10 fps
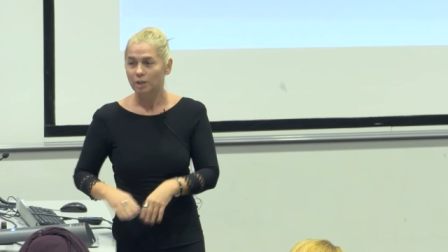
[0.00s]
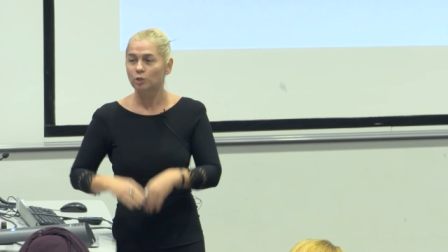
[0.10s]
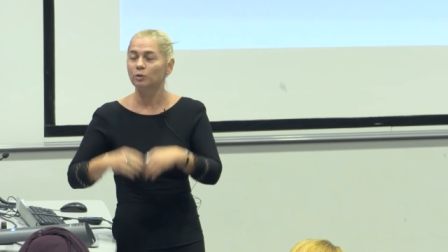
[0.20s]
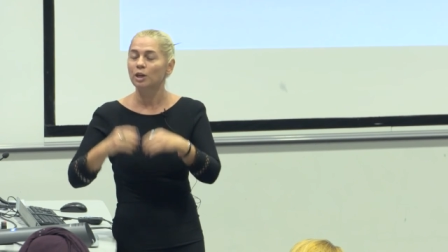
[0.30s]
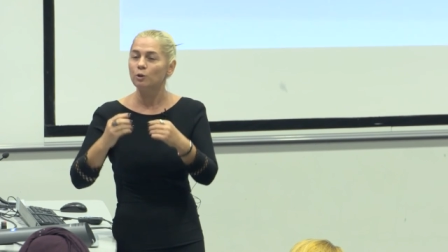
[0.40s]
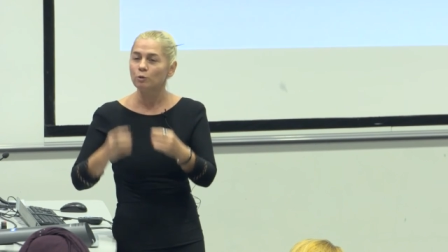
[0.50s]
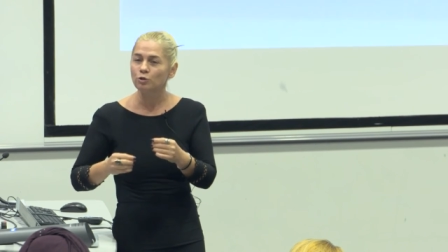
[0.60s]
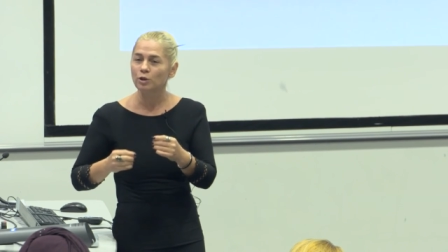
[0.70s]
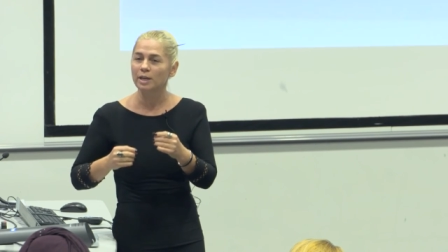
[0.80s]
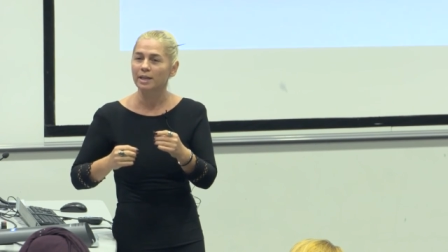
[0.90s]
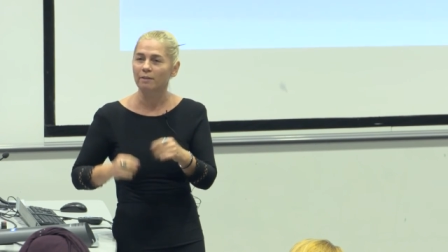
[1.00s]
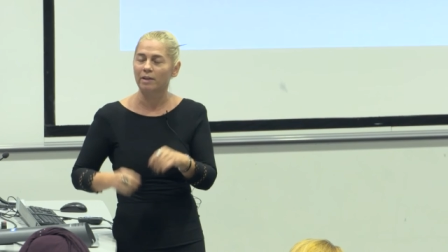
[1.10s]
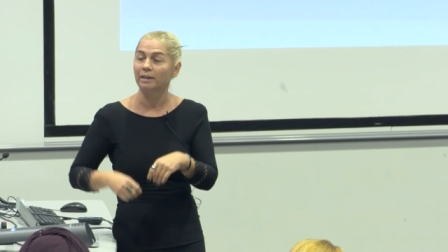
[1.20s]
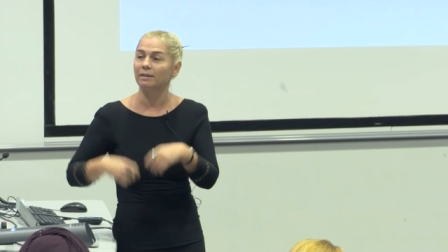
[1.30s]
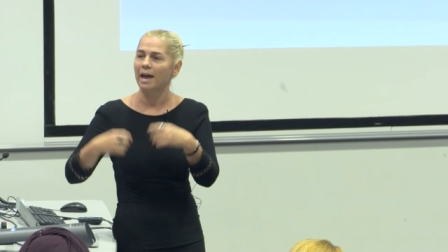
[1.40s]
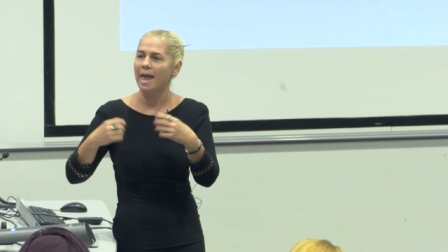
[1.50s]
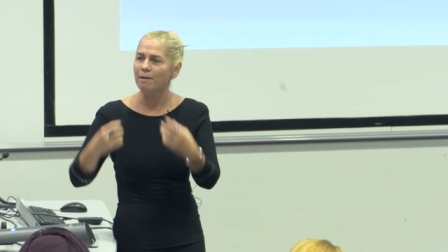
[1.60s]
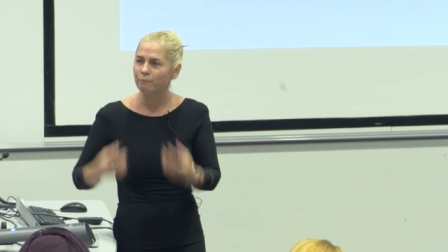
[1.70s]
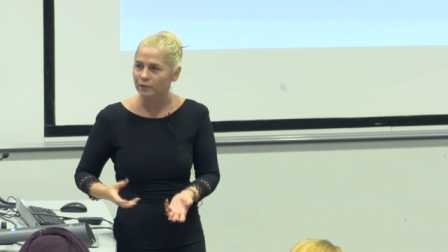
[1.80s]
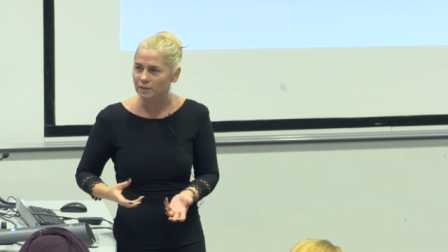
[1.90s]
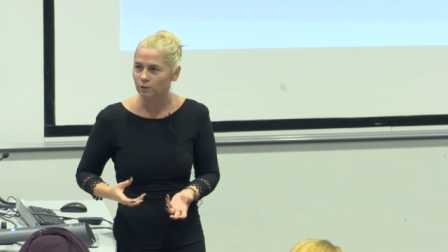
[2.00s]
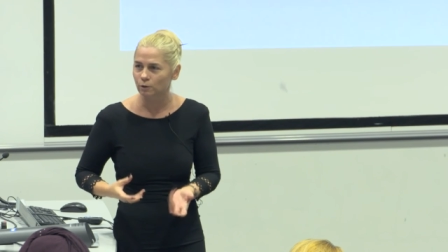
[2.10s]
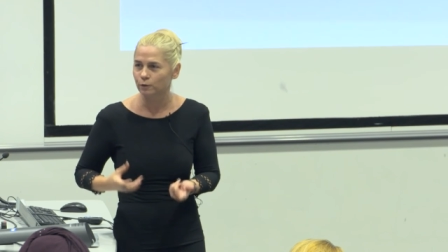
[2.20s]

So they usually have like the emphasis